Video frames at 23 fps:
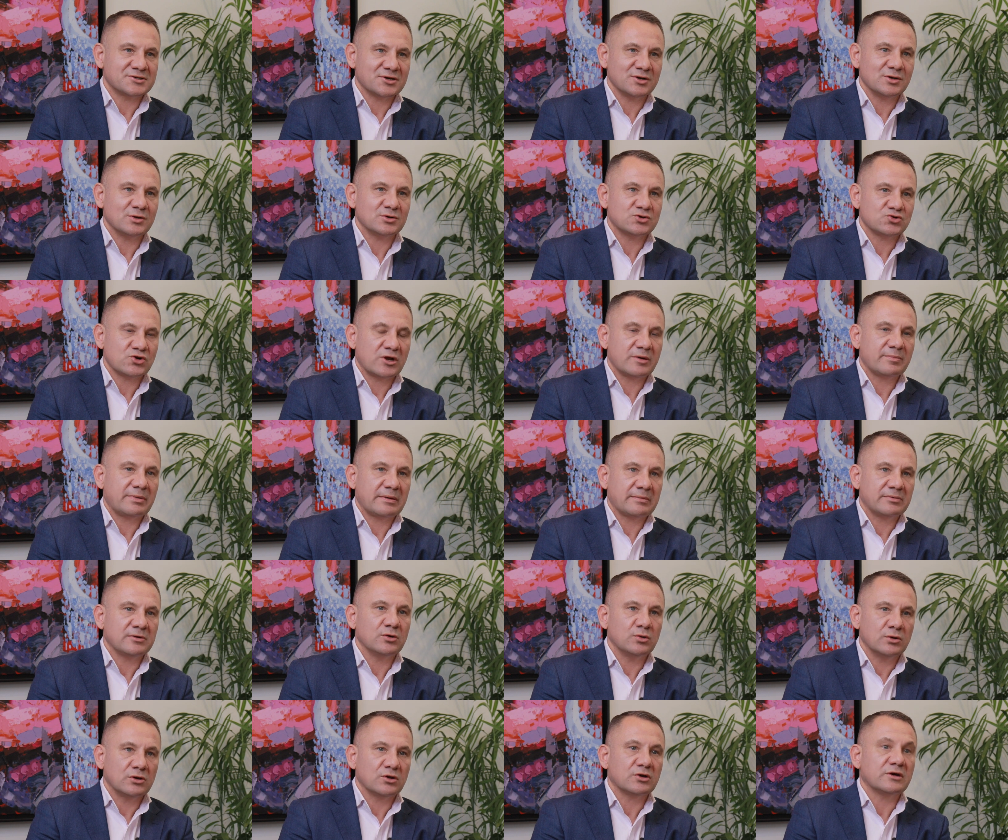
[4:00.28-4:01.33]
is gonna attract people
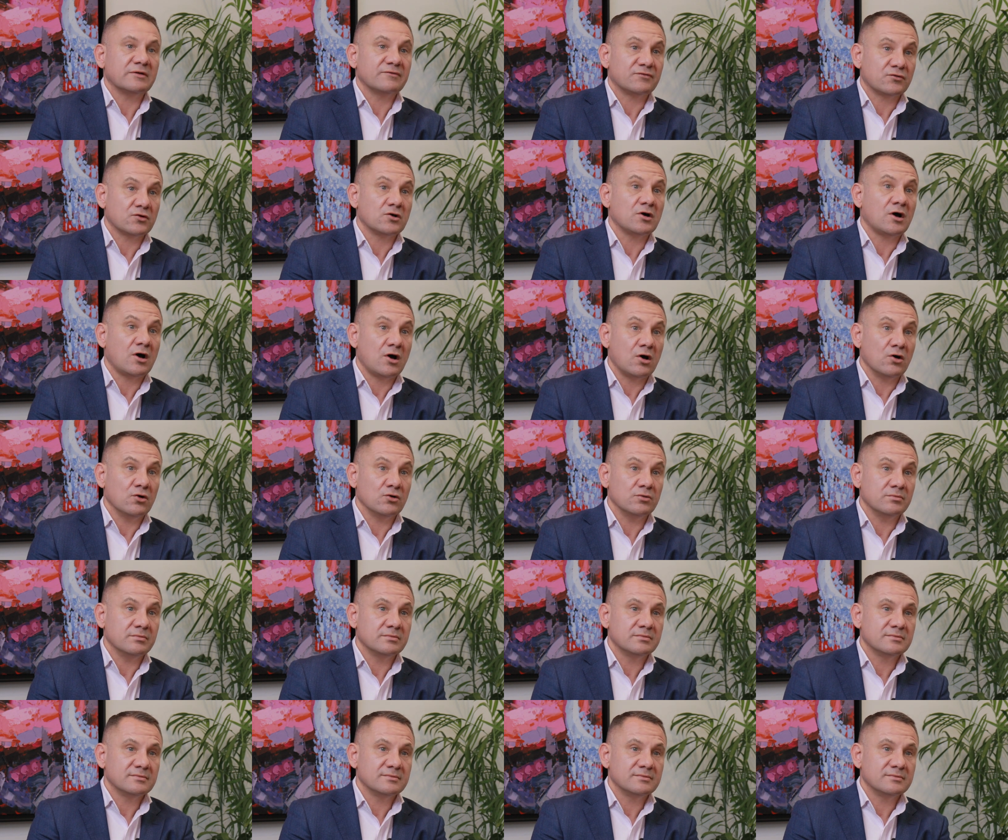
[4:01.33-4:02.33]
who are looking for a home,